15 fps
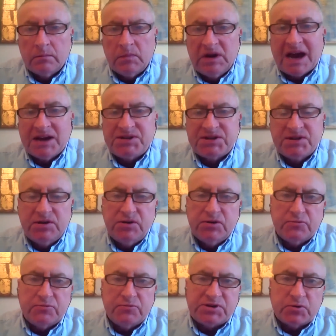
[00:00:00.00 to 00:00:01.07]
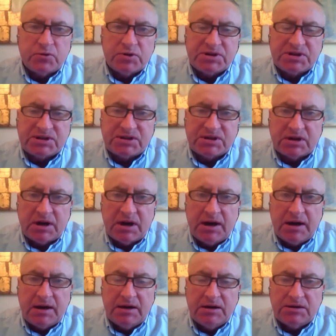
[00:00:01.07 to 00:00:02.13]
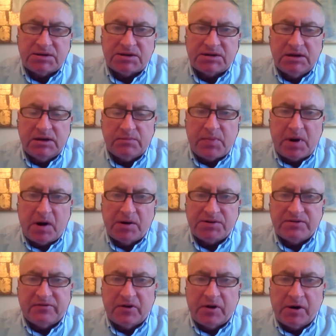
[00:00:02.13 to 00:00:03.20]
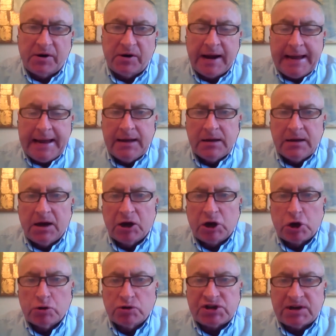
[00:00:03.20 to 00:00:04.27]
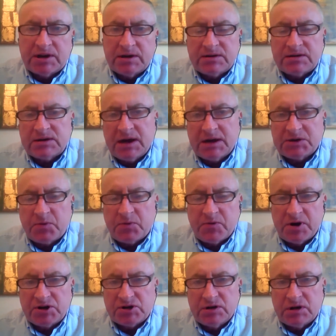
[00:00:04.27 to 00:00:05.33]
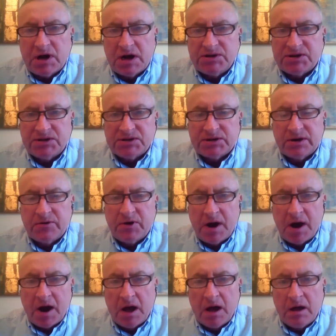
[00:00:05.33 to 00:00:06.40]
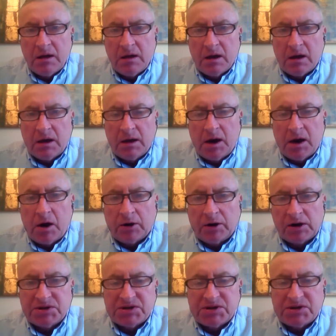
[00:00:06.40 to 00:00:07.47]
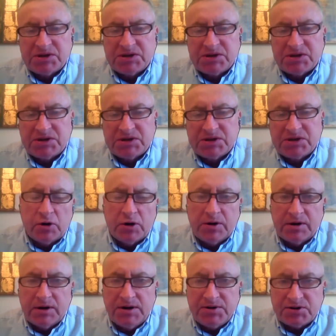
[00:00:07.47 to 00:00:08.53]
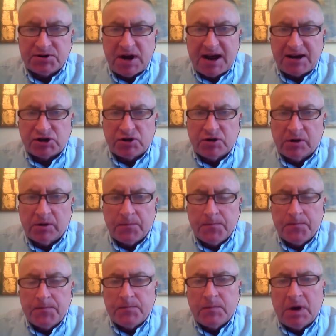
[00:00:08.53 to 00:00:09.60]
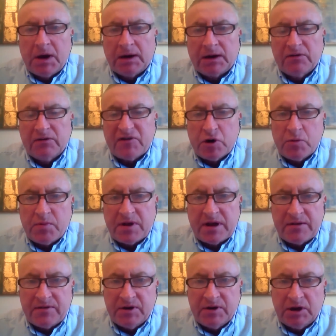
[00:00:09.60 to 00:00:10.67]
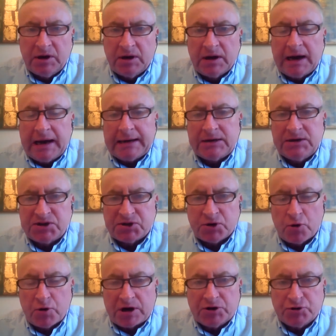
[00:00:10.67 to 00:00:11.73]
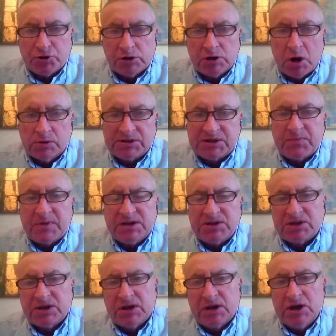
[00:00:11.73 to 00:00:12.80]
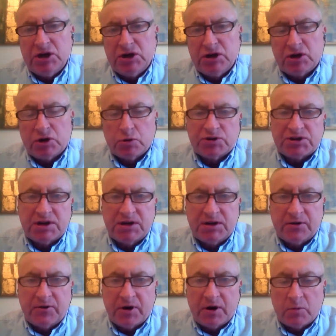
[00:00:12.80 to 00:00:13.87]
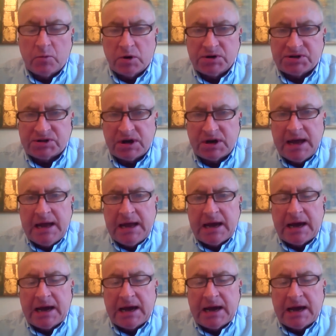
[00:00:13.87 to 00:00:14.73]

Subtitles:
Yes, the new resource is part of our Kolstad exploration license area. Our consultants, Micon International, confirmed that the historic drill hole spacing in the Kolstad area was